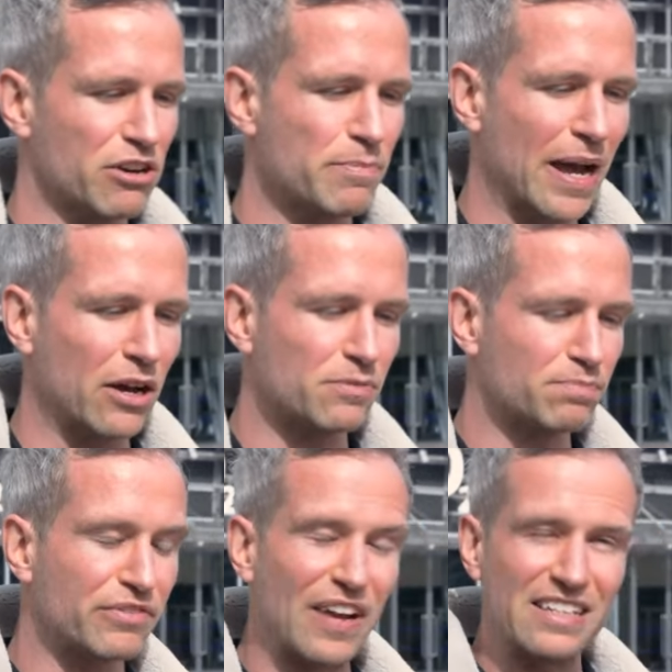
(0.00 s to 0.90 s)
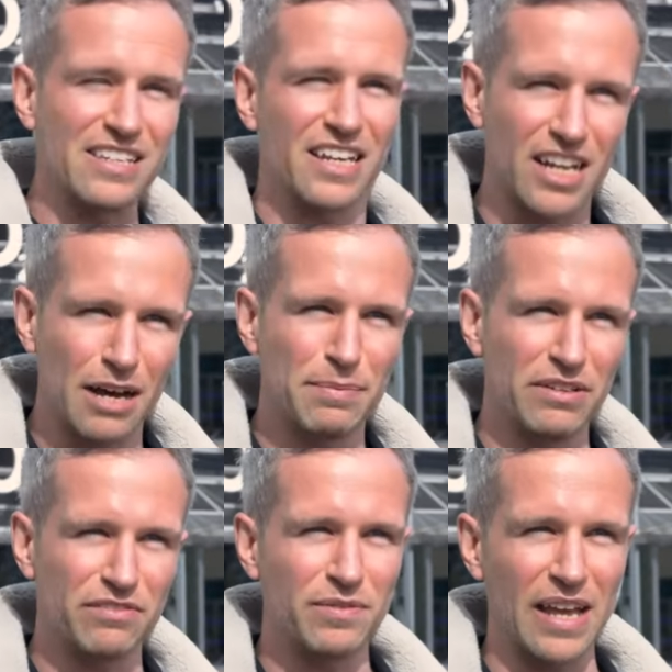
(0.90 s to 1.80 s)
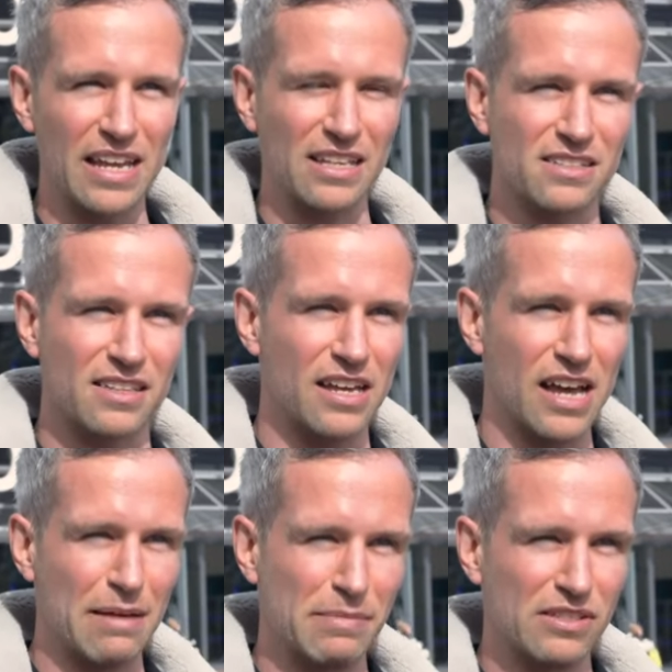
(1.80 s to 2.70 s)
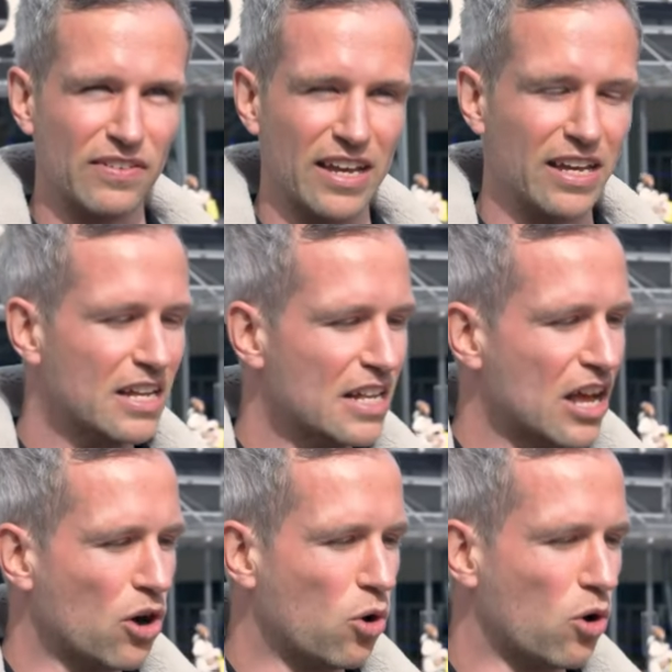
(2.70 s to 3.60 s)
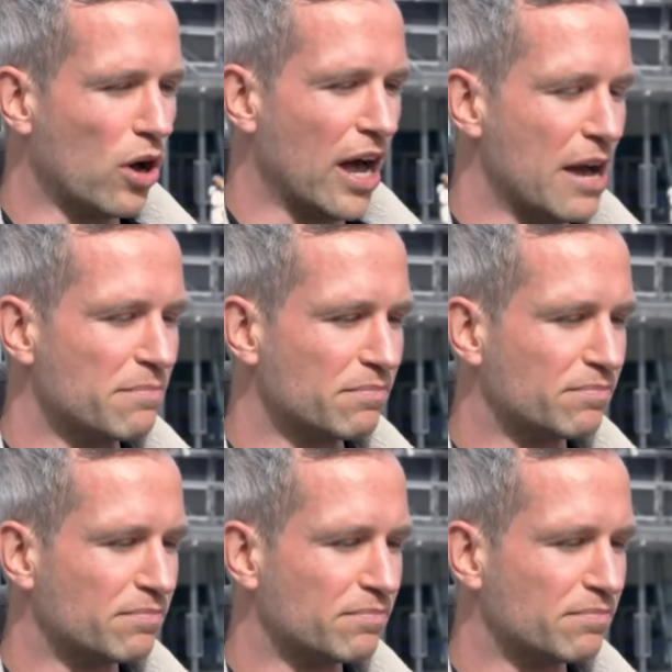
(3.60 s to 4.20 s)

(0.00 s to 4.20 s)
are about preventing carbon from getting into the atmosphere, or